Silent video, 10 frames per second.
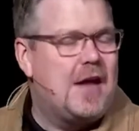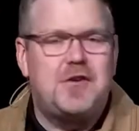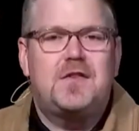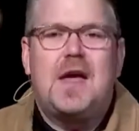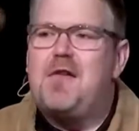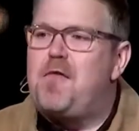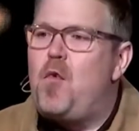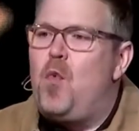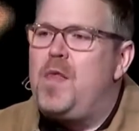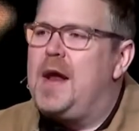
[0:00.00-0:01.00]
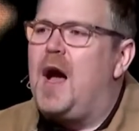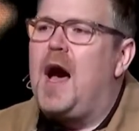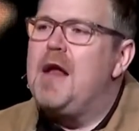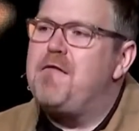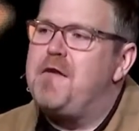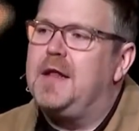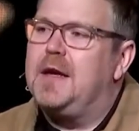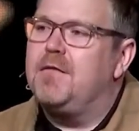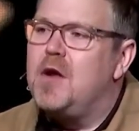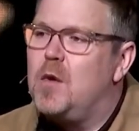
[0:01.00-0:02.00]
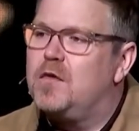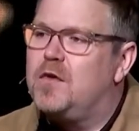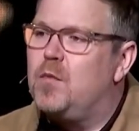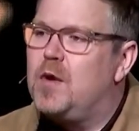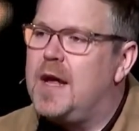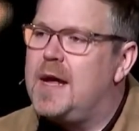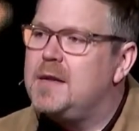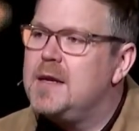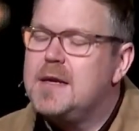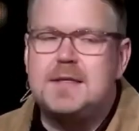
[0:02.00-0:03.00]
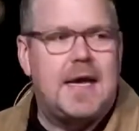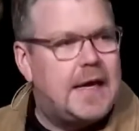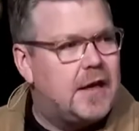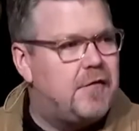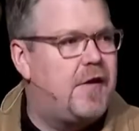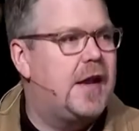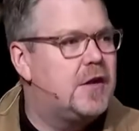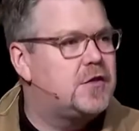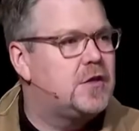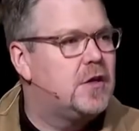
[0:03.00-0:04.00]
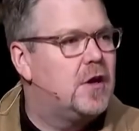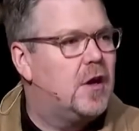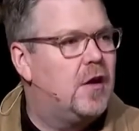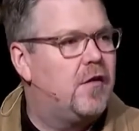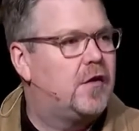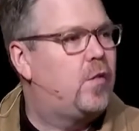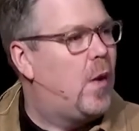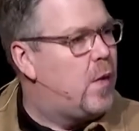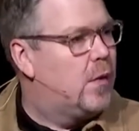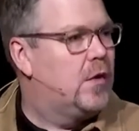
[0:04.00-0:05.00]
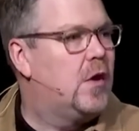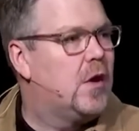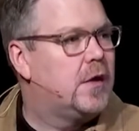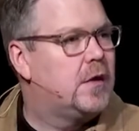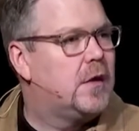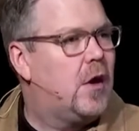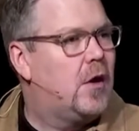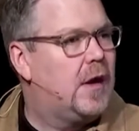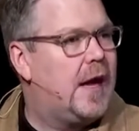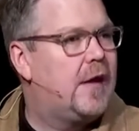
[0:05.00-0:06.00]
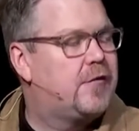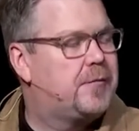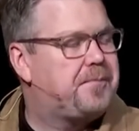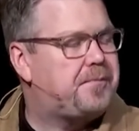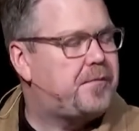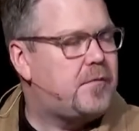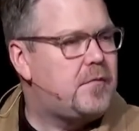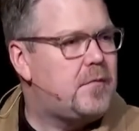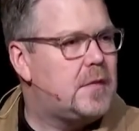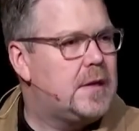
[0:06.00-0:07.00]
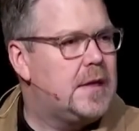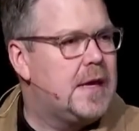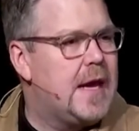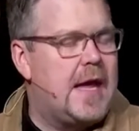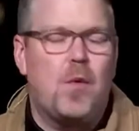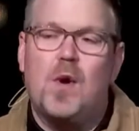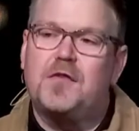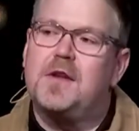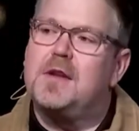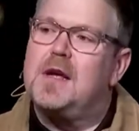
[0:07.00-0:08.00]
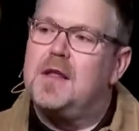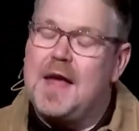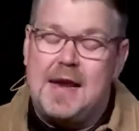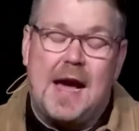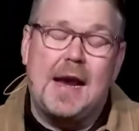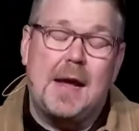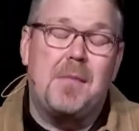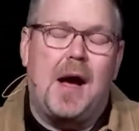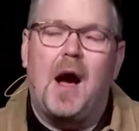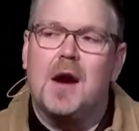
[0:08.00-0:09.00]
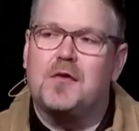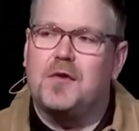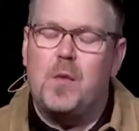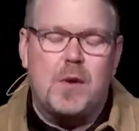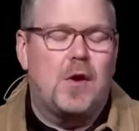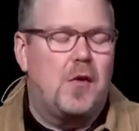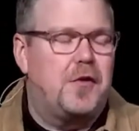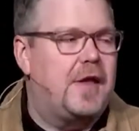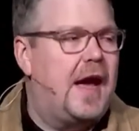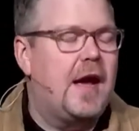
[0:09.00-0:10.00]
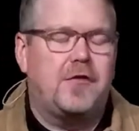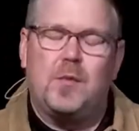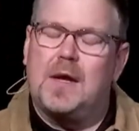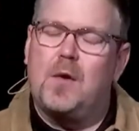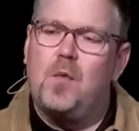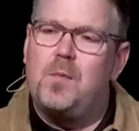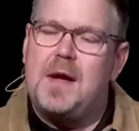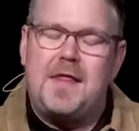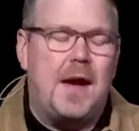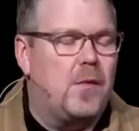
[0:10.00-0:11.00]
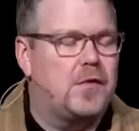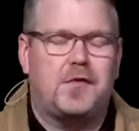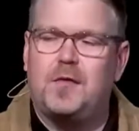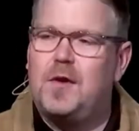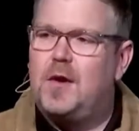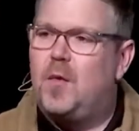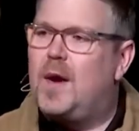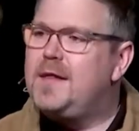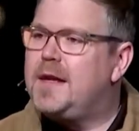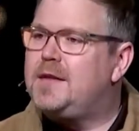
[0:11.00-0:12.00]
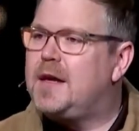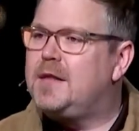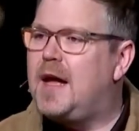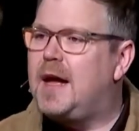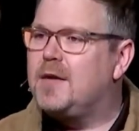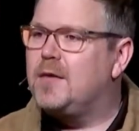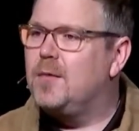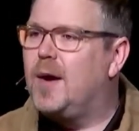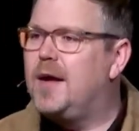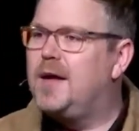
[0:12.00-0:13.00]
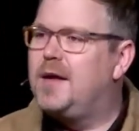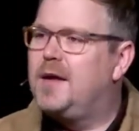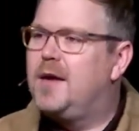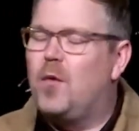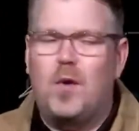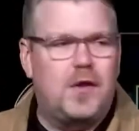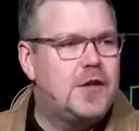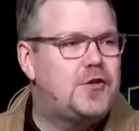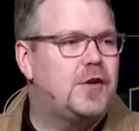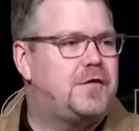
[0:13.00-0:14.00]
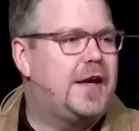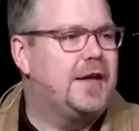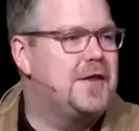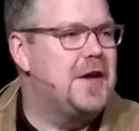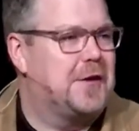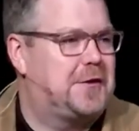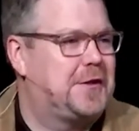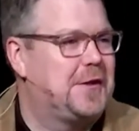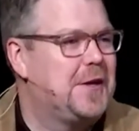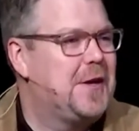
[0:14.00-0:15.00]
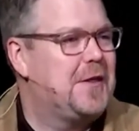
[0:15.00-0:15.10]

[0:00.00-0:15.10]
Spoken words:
Just that odd feeling of knowing someone had taken advantage of us while we were gone, our lives. And it wasn't that night. We were going through the house, and we're like, well, man, that was, why'd they take that? Why? They should have taken this.